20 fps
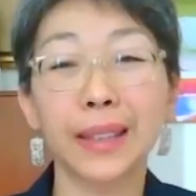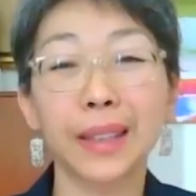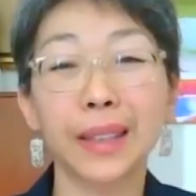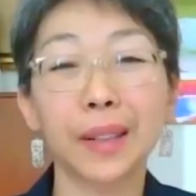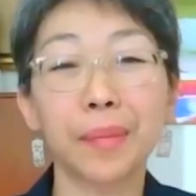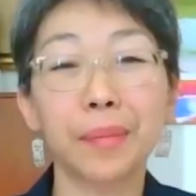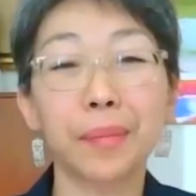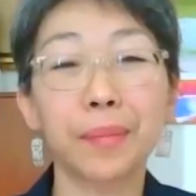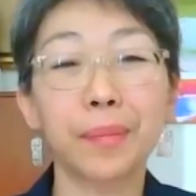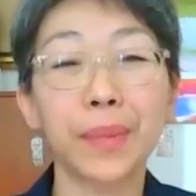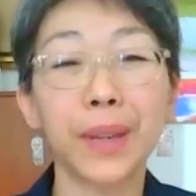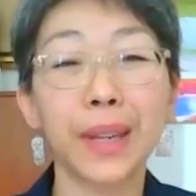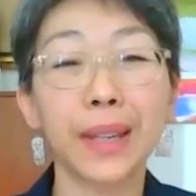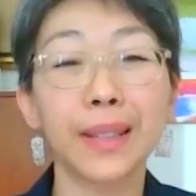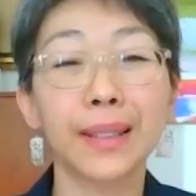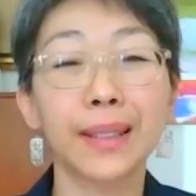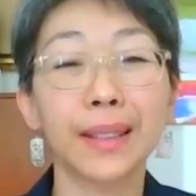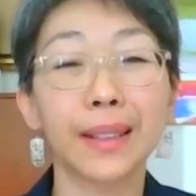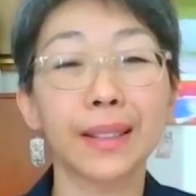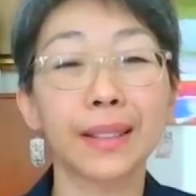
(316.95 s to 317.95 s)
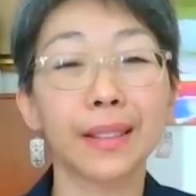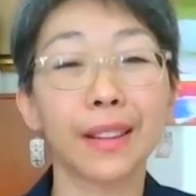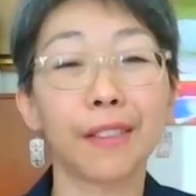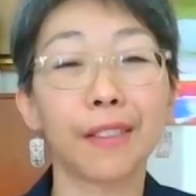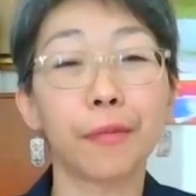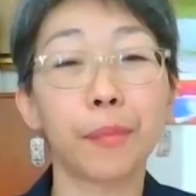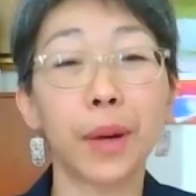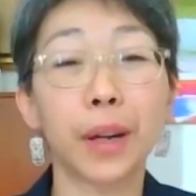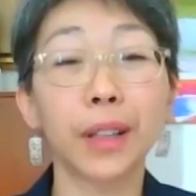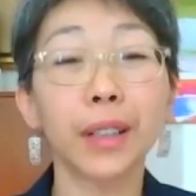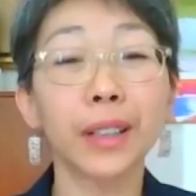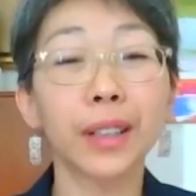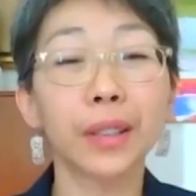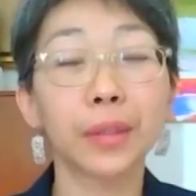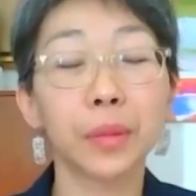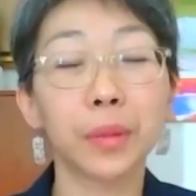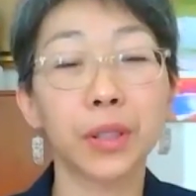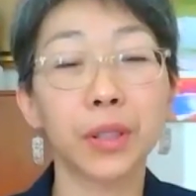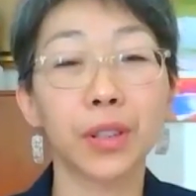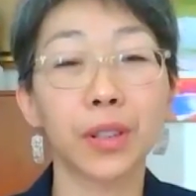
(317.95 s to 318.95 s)
the basics of MARC,
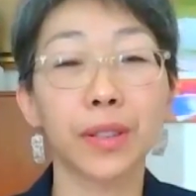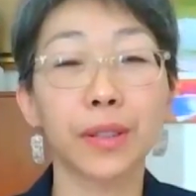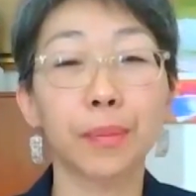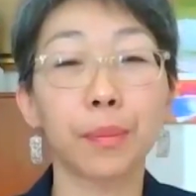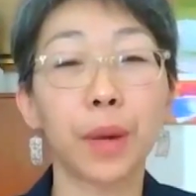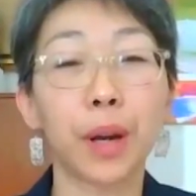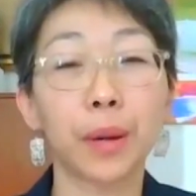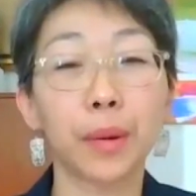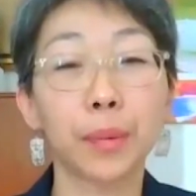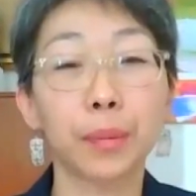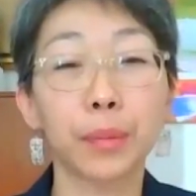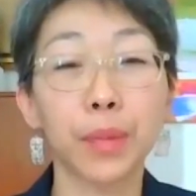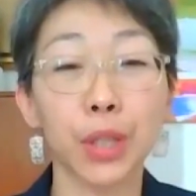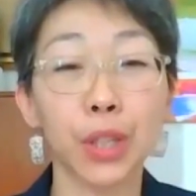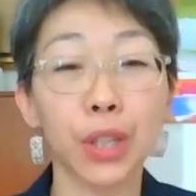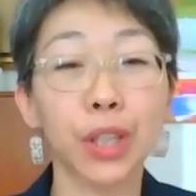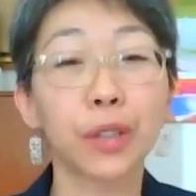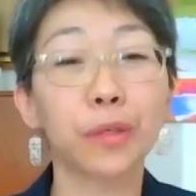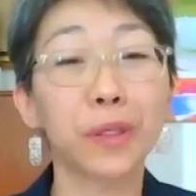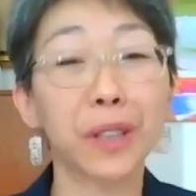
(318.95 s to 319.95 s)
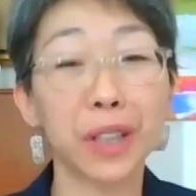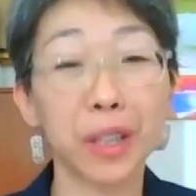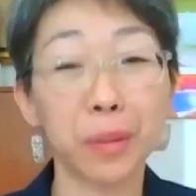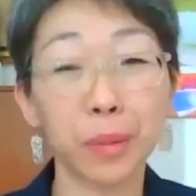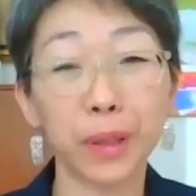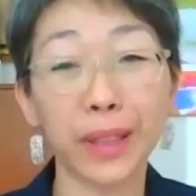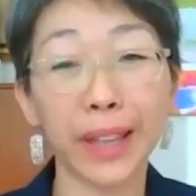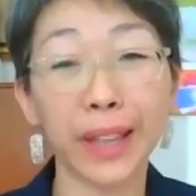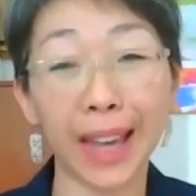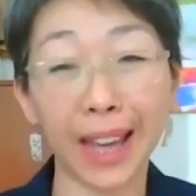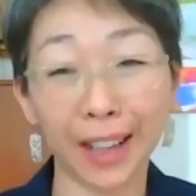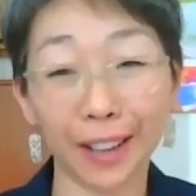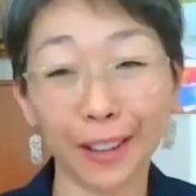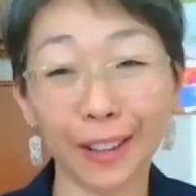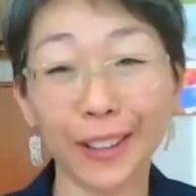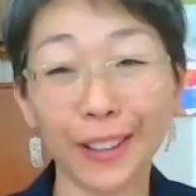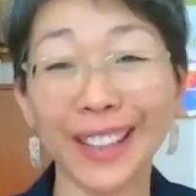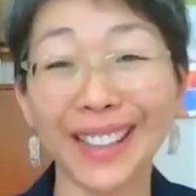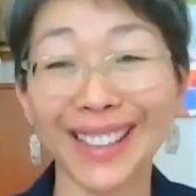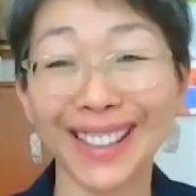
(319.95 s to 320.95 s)
which is machine readable
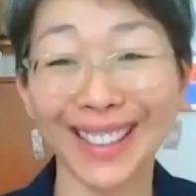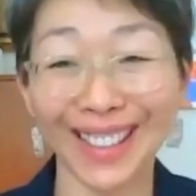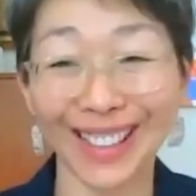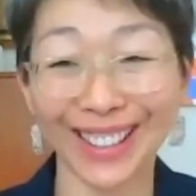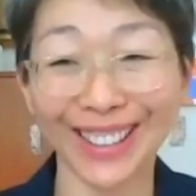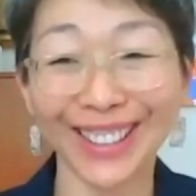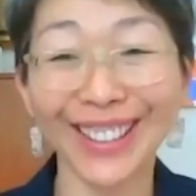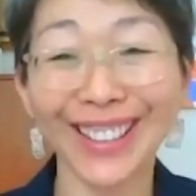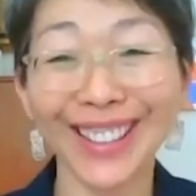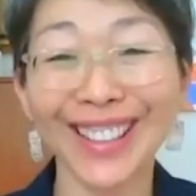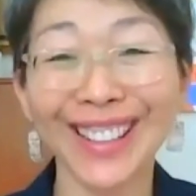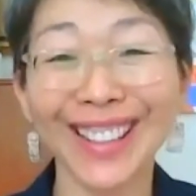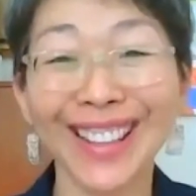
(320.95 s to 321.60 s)
cataloging standards.